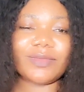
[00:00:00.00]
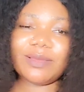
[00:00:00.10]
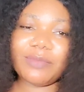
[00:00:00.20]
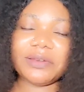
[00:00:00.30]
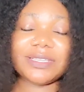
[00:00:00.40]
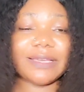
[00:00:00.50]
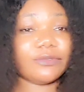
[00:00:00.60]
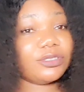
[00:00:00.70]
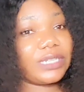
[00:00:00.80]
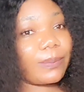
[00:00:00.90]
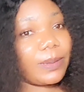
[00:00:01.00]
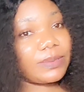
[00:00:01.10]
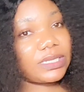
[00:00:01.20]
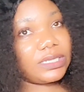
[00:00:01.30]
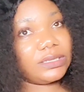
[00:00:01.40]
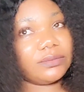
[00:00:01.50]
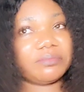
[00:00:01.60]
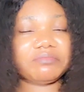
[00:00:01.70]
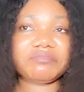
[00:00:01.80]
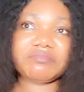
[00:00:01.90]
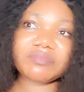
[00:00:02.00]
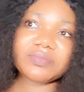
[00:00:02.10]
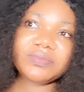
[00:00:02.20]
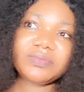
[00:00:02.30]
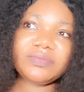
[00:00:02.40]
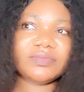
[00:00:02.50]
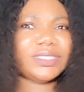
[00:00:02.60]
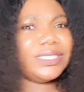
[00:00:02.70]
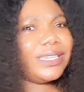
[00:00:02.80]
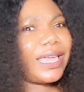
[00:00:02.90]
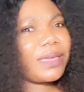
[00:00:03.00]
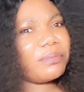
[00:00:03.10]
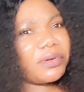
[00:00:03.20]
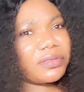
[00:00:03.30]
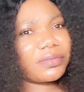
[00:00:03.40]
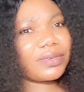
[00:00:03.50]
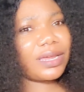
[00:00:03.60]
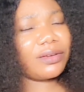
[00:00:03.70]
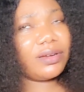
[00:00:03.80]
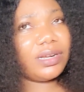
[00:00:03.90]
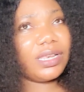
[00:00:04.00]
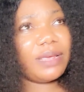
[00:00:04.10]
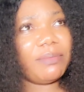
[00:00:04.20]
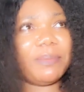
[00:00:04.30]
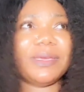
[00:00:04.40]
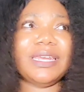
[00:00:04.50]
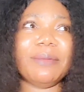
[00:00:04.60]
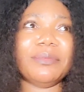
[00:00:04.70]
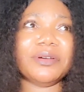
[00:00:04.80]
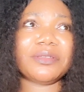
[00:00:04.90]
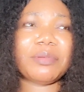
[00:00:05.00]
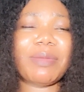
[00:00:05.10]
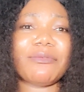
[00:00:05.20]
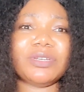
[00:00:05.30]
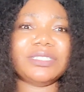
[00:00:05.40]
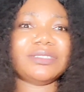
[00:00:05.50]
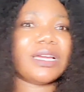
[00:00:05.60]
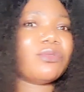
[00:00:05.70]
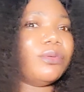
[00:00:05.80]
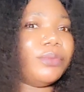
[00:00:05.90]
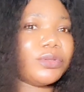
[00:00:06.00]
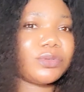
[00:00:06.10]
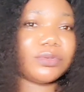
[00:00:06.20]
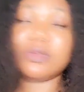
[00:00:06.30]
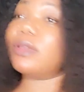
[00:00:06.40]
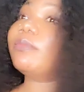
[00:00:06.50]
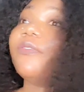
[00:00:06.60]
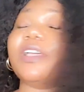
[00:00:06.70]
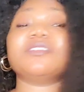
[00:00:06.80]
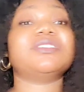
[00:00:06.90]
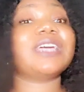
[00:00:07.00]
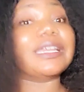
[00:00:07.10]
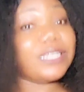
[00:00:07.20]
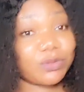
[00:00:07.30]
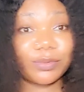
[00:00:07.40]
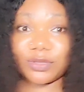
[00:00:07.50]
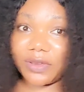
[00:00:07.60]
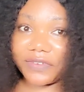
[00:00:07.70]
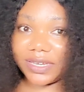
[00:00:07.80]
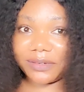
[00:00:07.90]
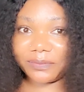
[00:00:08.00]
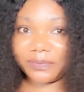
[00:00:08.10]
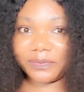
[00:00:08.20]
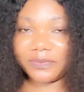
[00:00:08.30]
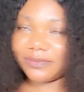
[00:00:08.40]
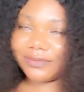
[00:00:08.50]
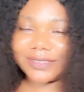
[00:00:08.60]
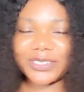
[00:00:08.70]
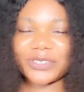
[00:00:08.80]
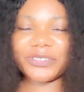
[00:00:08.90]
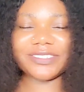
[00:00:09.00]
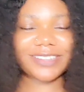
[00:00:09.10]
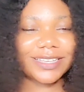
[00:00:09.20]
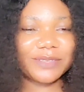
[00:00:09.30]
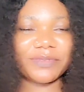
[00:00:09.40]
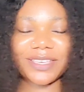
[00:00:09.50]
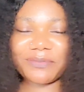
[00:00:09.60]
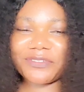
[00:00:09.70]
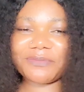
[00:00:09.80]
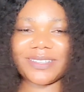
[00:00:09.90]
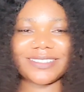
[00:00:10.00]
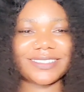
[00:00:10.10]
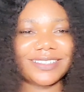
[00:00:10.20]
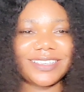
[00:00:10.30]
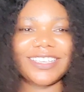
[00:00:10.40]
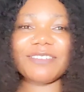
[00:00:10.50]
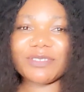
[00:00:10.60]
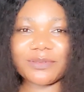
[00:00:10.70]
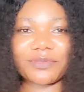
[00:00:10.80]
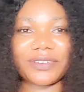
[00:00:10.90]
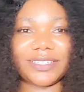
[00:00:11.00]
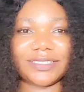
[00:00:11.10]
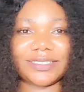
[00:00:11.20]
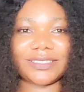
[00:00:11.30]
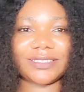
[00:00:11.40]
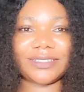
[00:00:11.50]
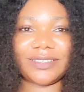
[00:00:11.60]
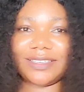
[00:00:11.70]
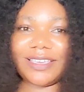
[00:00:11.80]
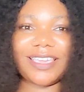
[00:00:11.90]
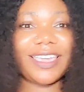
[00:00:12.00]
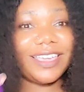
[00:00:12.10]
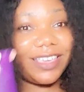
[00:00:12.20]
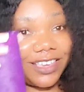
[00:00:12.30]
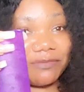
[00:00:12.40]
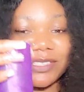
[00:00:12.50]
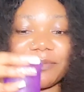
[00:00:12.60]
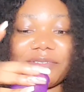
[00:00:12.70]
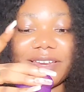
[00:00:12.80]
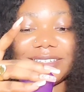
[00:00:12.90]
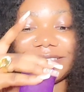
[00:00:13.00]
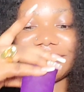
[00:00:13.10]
but I noticed I've not drank Pepsi in like a month now. Maybe in a month, maybe I've only drank 1 bottle. Before I used to drink at least 1 bottle every day. So that's a big improvement. Give me some credit. Give me some credit.